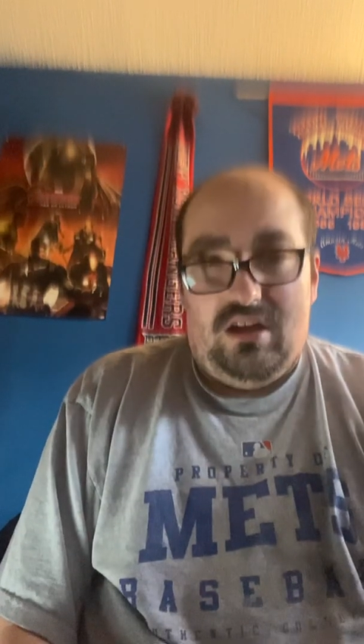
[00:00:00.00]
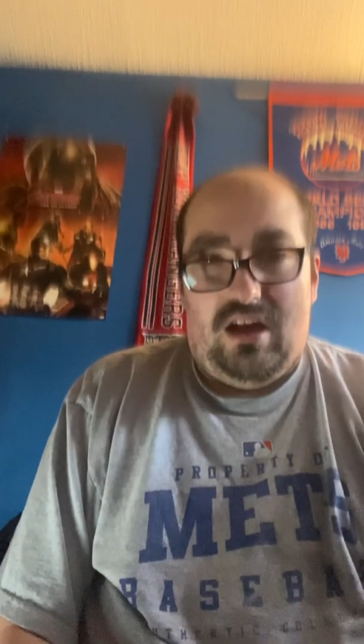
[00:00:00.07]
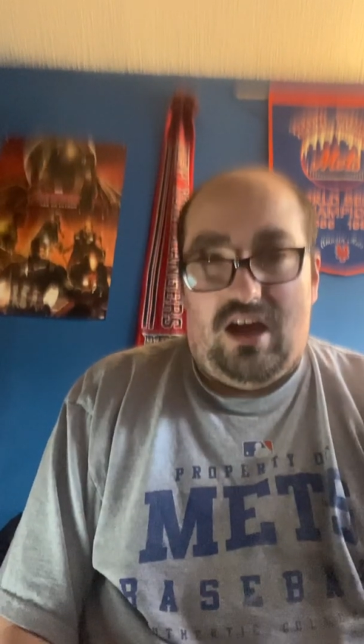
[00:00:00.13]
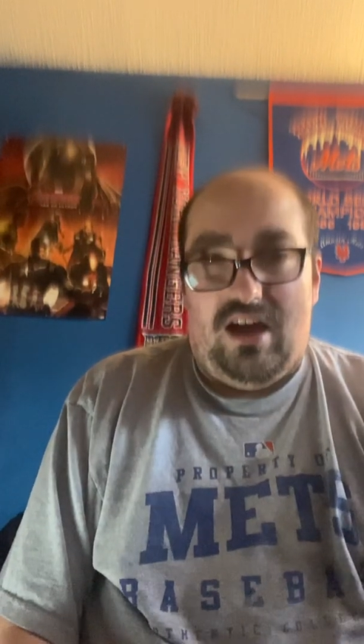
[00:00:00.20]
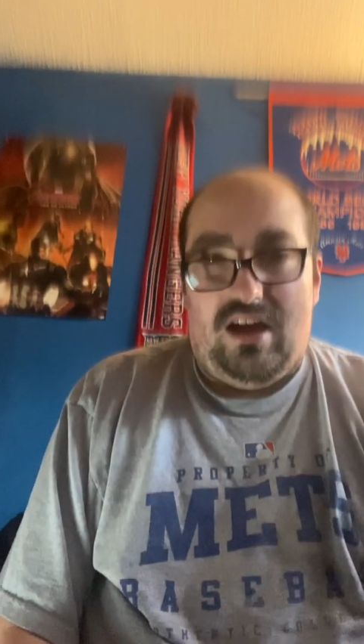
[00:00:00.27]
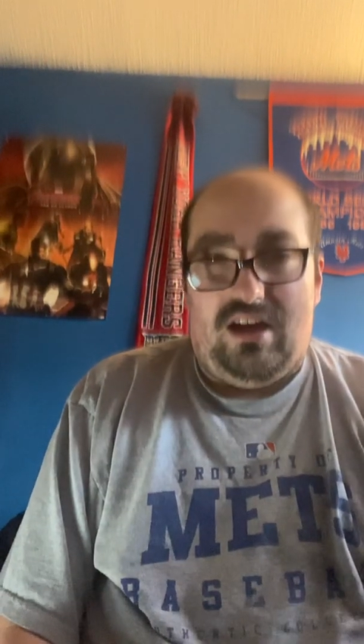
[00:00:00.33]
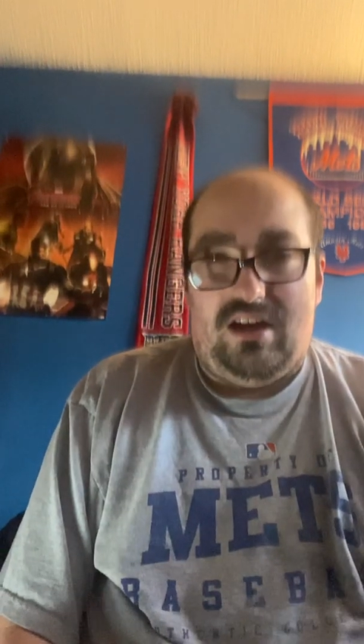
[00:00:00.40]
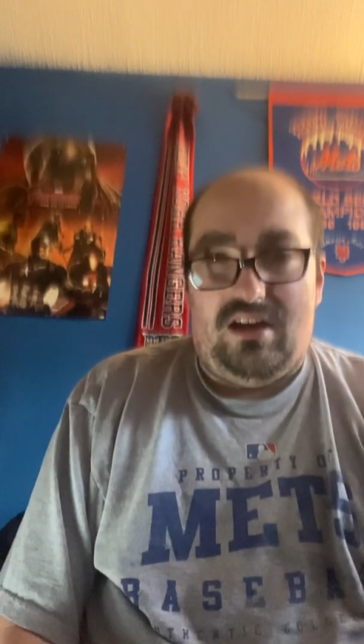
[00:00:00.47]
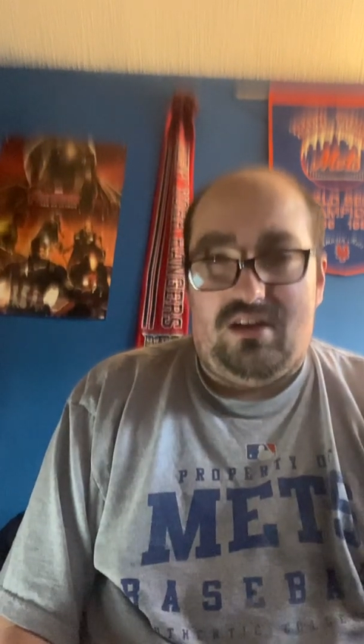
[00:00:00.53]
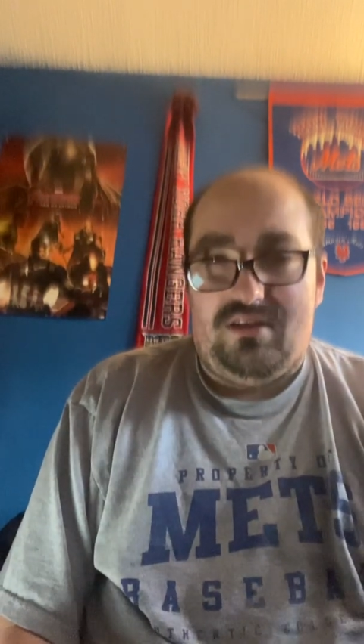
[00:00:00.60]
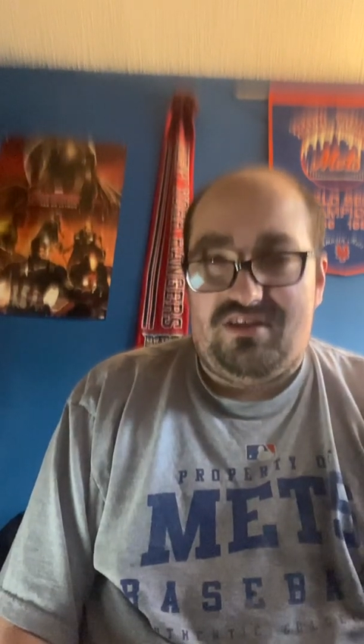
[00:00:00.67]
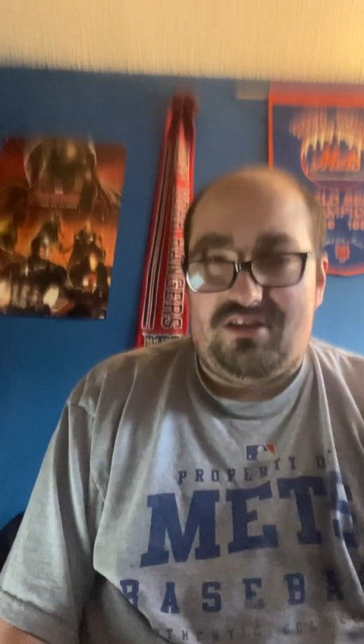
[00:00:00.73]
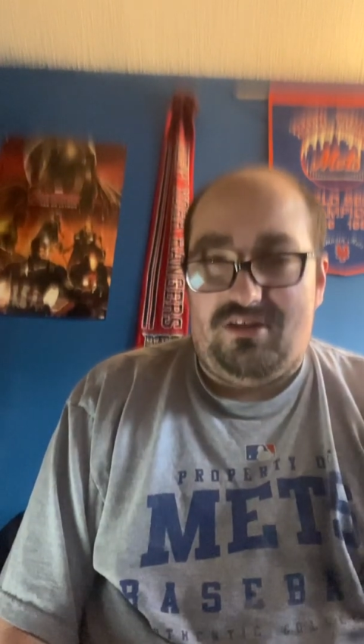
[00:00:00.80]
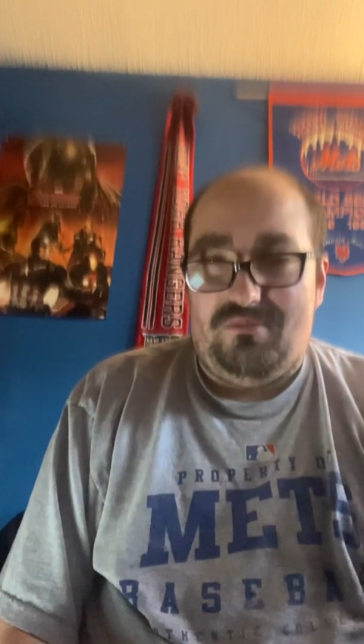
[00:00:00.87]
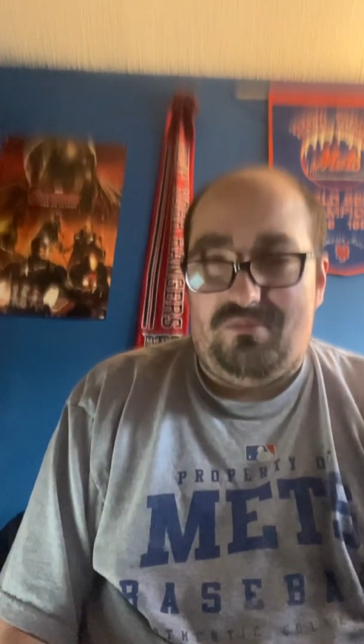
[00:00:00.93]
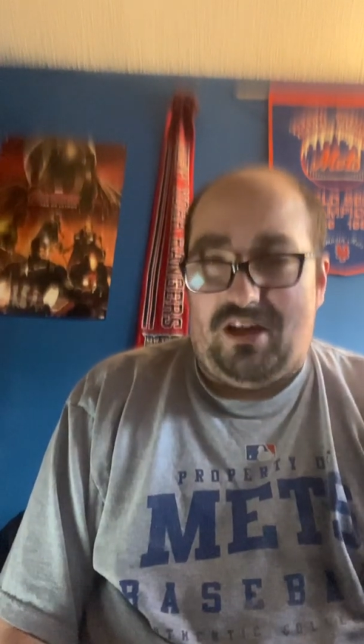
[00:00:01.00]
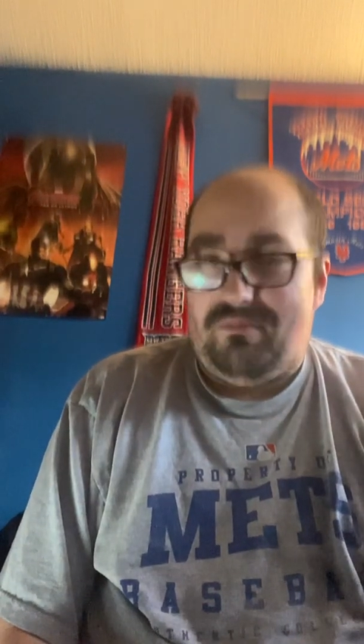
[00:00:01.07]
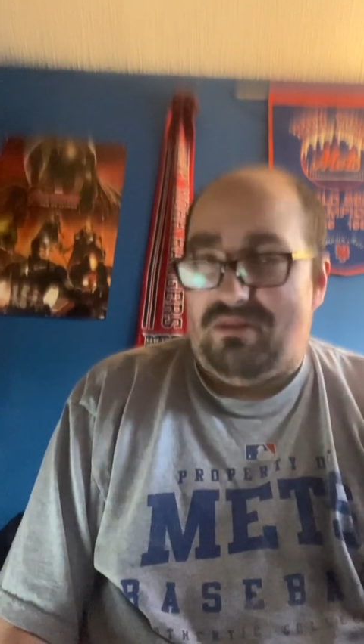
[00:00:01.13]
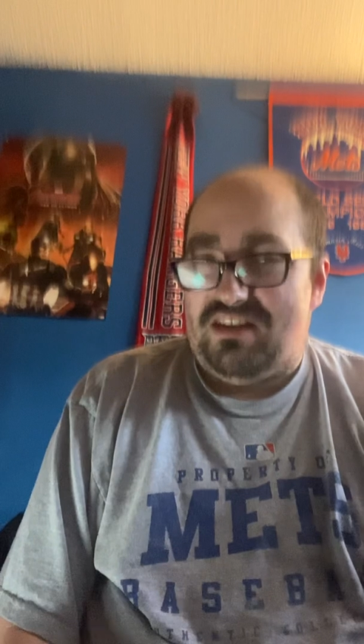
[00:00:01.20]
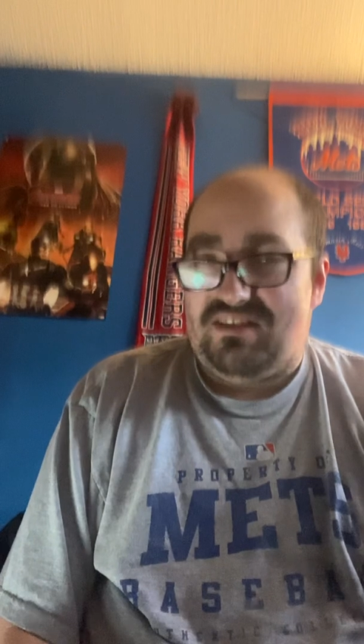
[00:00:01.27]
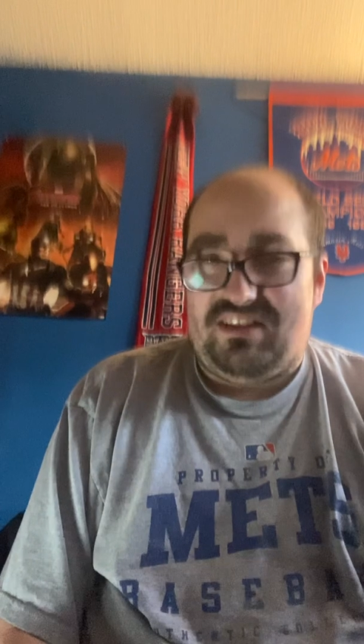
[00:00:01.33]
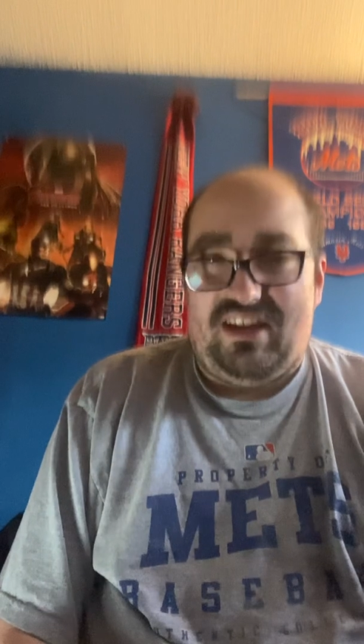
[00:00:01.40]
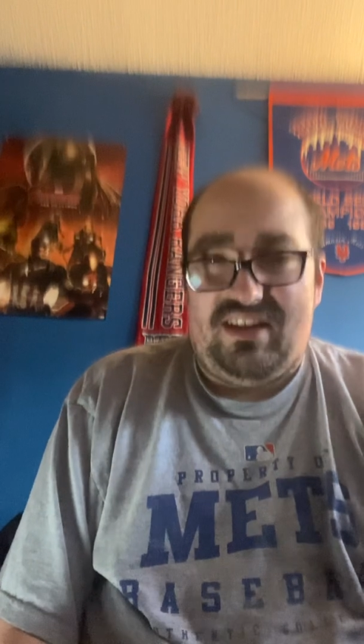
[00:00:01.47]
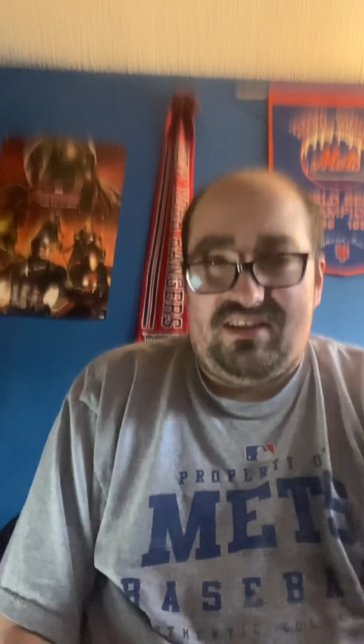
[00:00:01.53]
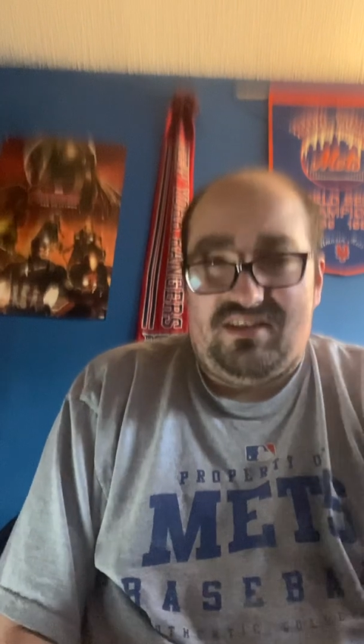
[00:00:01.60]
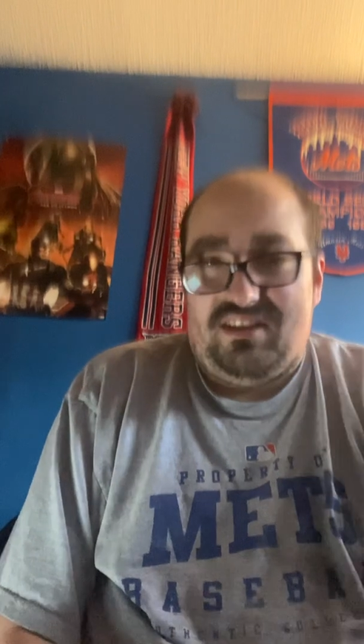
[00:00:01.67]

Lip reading: So my best guess,